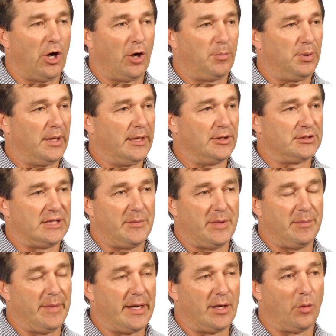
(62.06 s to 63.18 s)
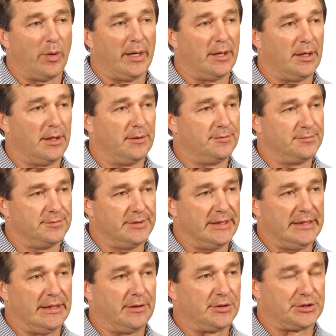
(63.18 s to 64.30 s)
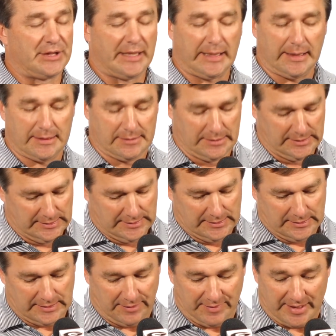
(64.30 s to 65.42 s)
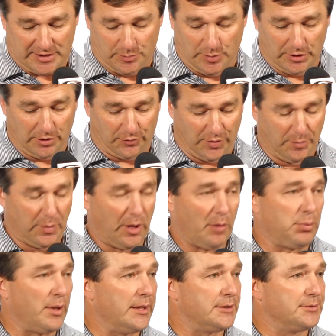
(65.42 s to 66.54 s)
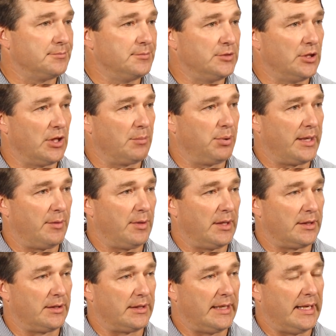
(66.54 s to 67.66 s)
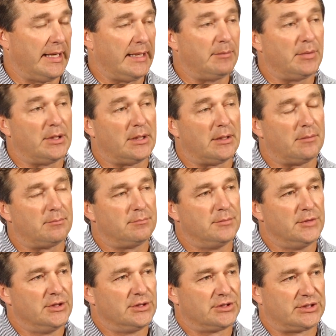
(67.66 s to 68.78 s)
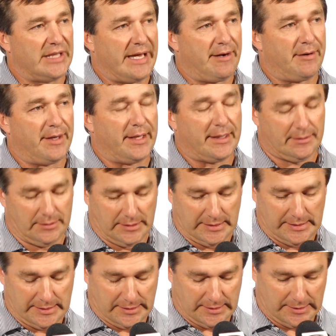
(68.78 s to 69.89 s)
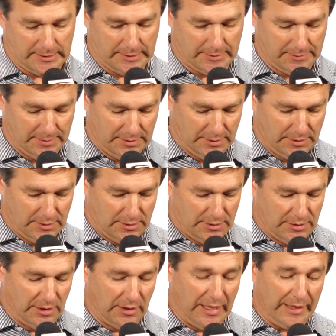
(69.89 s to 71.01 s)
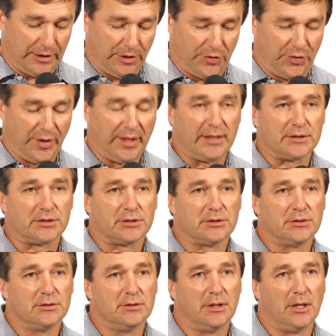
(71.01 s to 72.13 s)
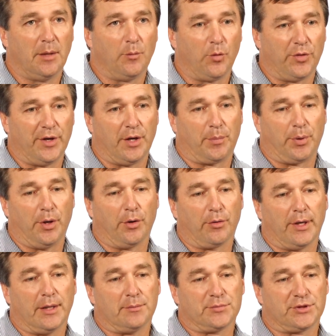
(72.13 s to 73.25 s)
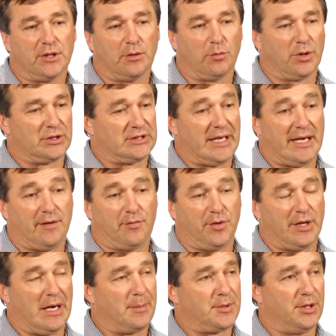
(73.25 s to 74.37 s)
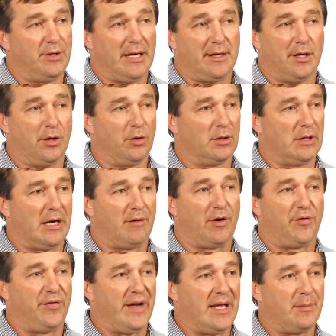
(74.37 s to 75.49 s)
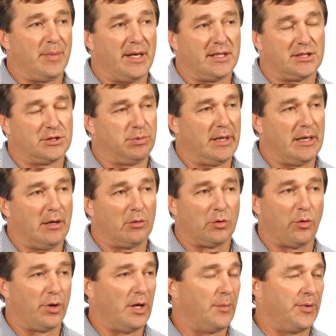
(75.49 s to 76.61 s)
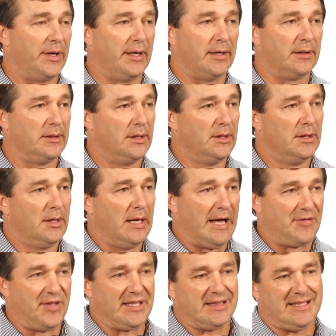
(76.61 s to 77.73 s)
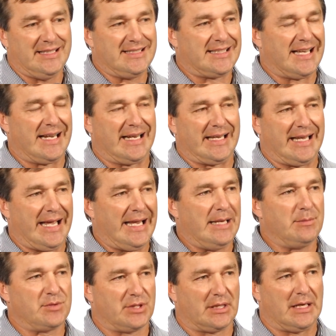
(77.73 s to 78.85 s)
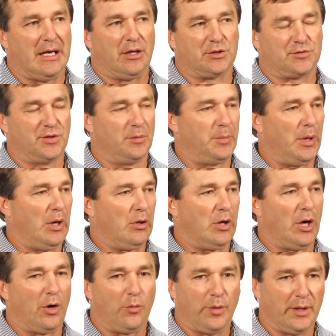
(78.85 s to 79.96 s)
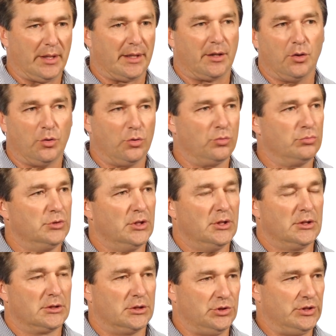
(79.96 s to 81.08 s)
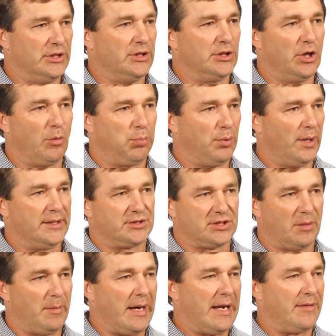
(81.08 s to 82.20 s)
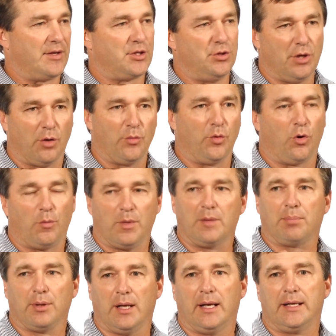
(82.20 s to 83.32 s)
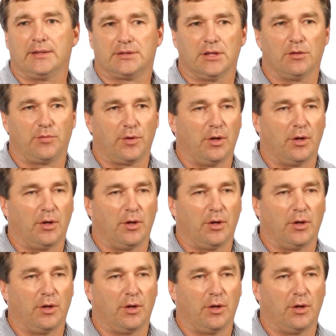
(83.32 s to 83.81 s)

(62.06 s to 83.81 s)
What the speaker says: our players have been made aware of and understand. They've got some really good football players. You know, they played a really good game Saturday and did a lot of good things with their program. So we're excited for the opportunity. I know a lot of our fan base is planning on going up there. I think these kind of games in college football are really cool because you get to go play somebody that you don't normally play. So